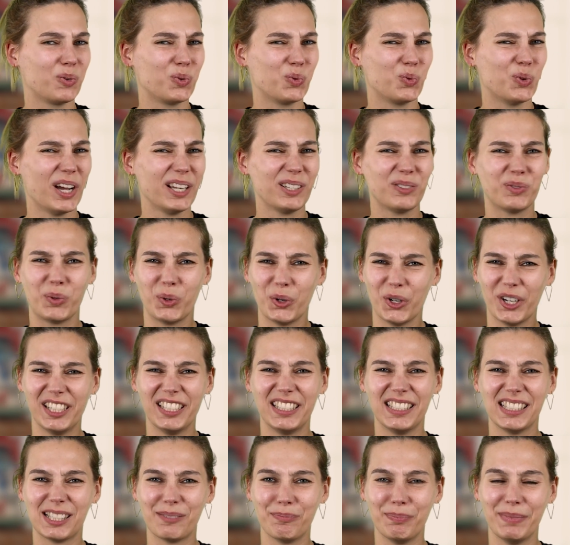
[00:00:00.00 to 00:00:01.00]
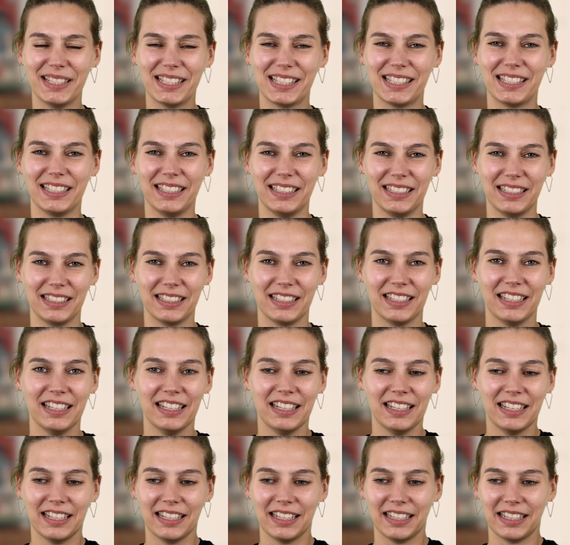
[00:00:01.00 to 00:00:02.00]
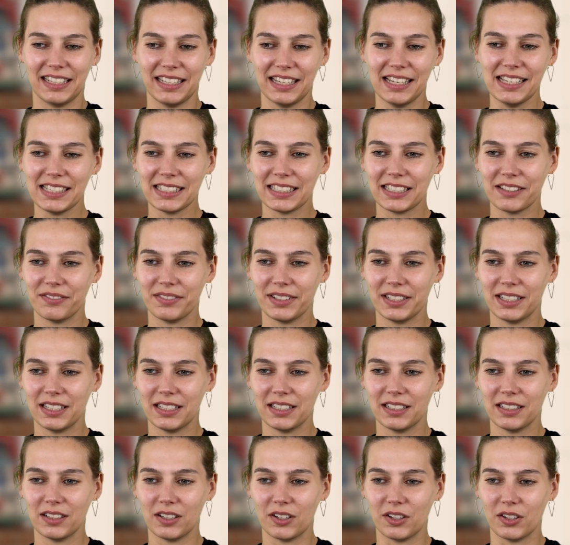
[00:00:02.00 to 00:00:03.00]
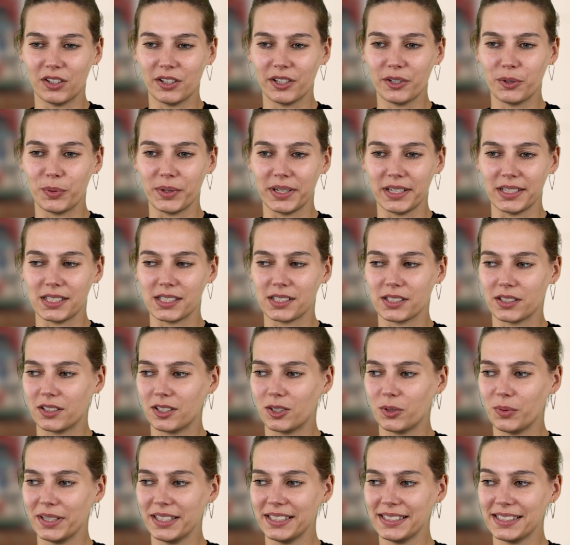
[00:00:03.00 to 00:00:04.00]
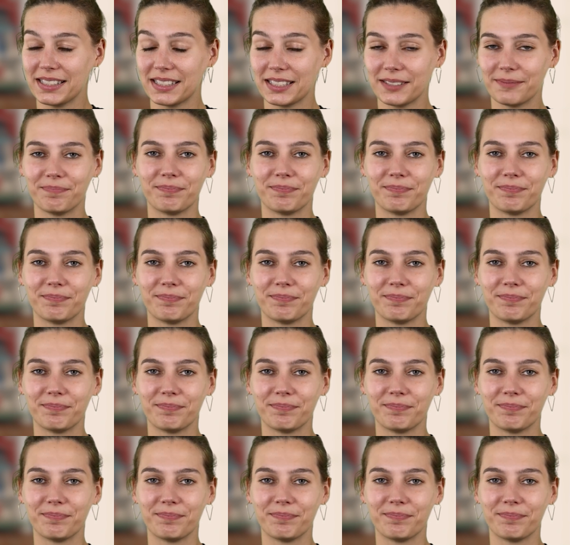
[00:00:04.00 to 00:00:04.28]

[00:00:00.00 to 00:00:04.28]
What word is missing? Ich gewinne always, always?